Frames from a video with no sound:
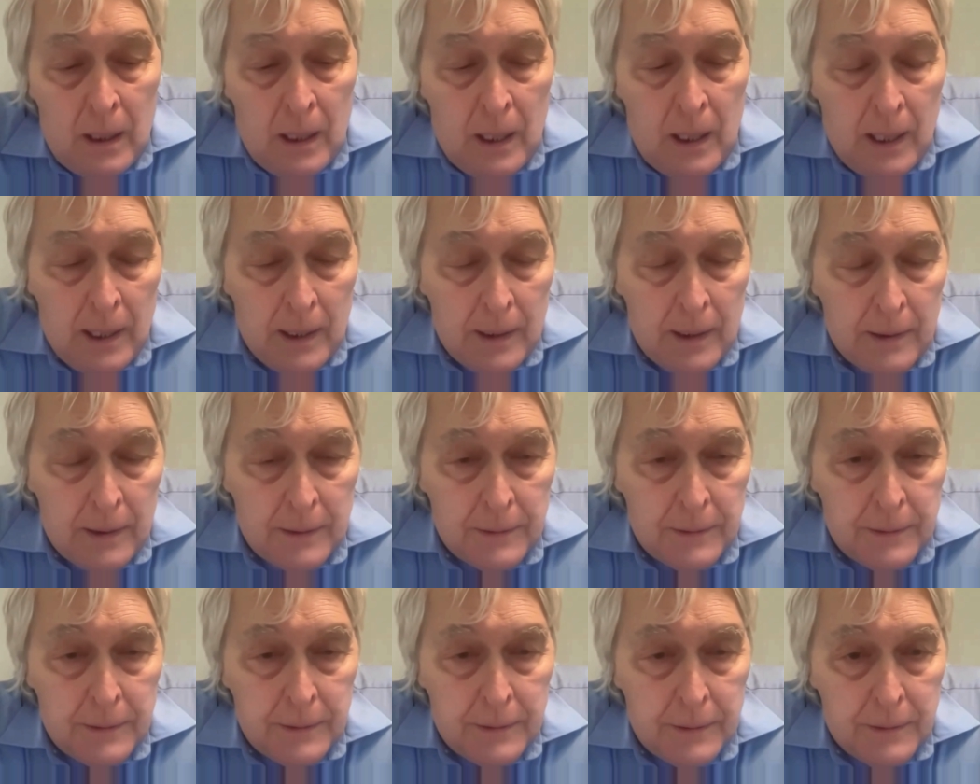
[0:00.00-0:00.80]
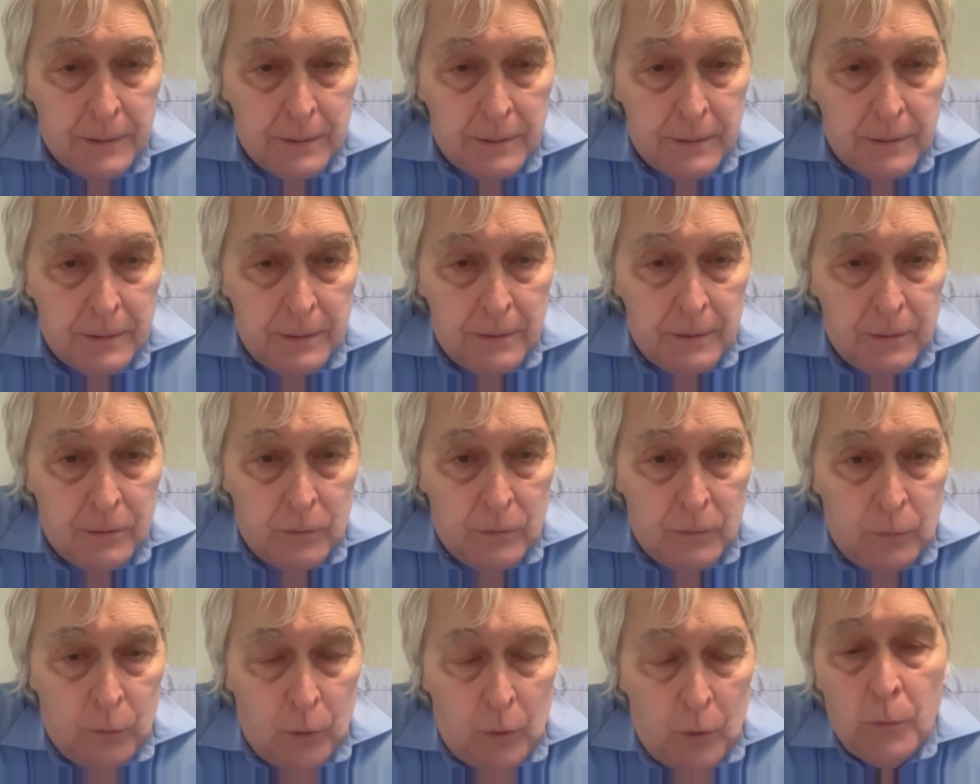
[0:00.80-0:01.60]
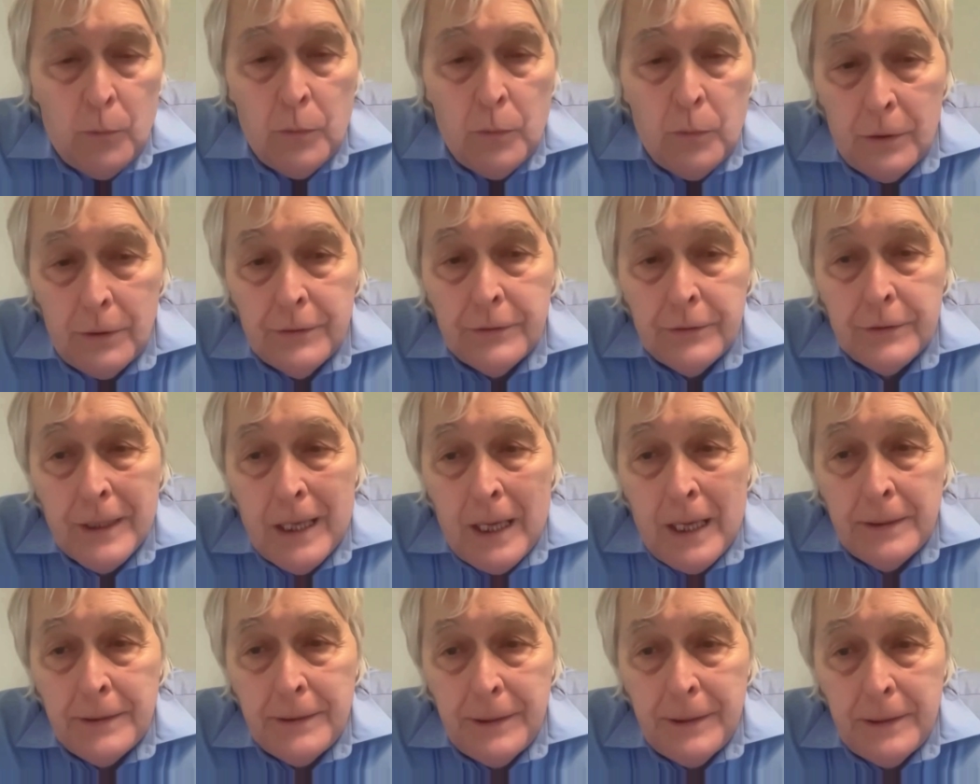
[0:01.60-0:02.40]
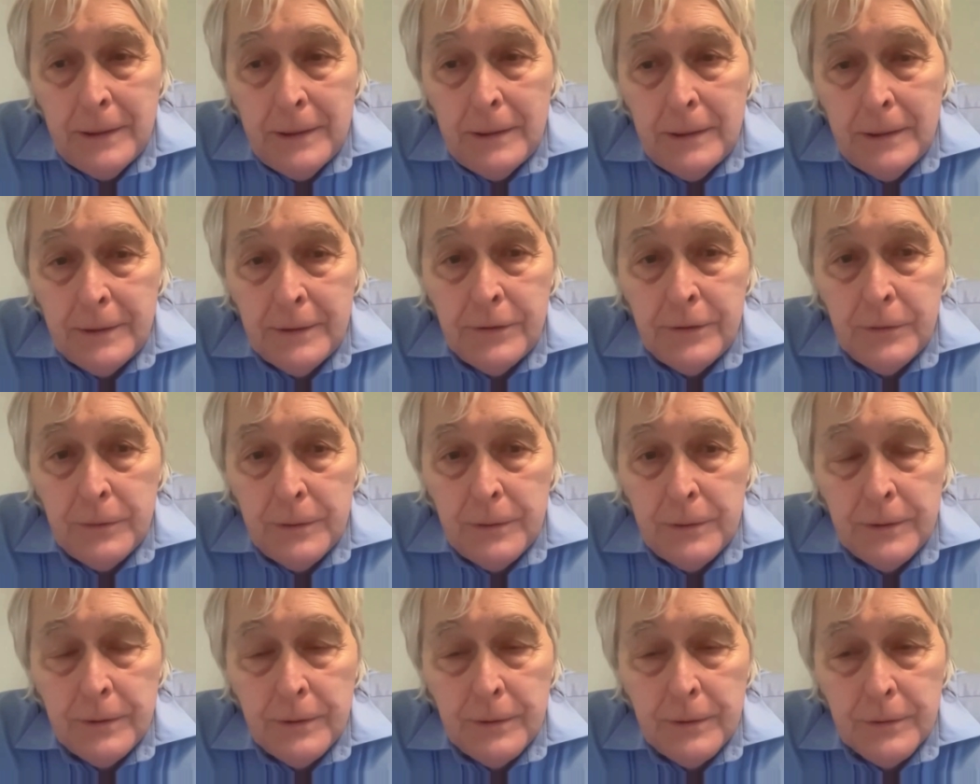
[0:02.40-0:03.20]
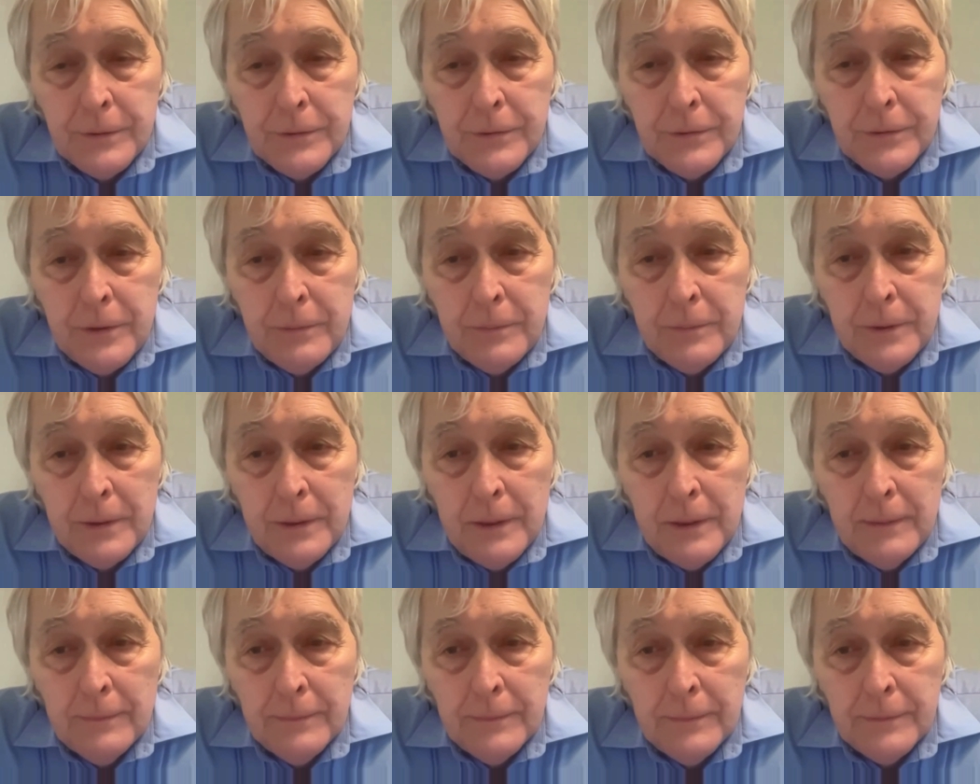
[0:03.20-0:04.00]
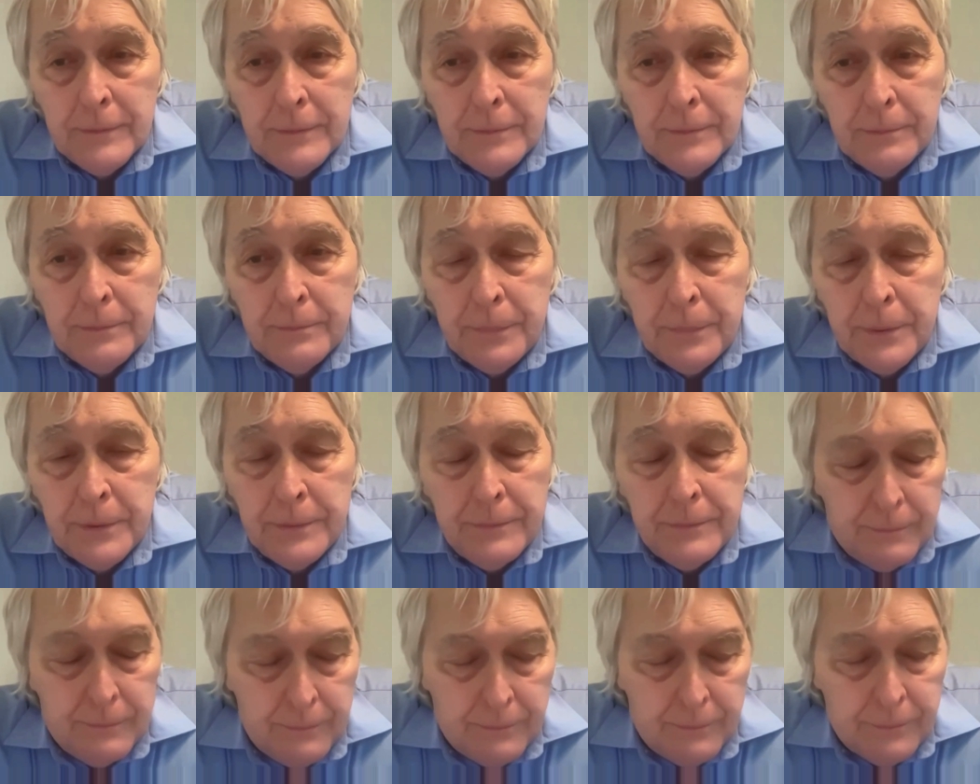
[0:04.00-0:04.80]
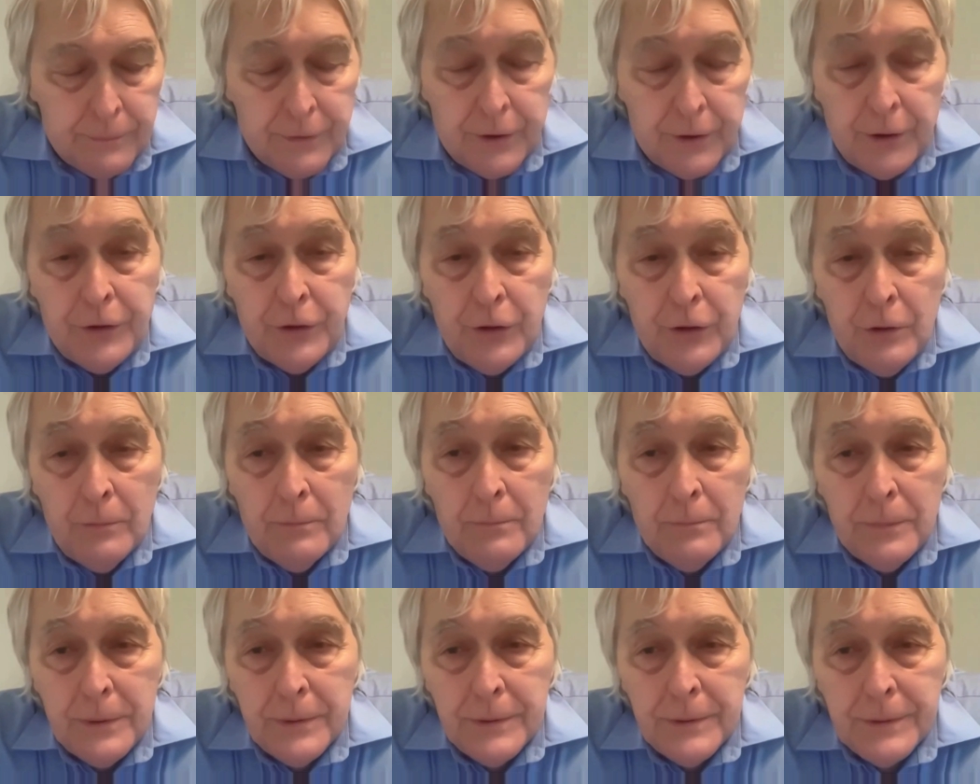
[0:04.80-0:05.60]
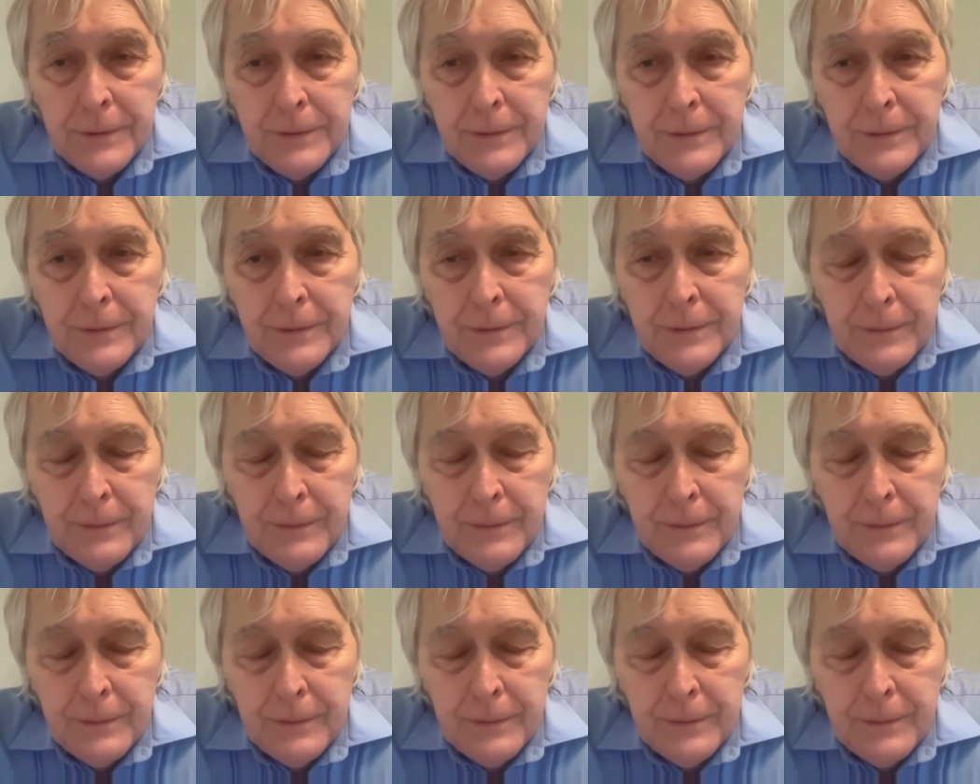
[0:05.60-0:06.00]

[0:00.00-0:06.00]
And one wants ideally to do it at those treatment levels, but the numbers,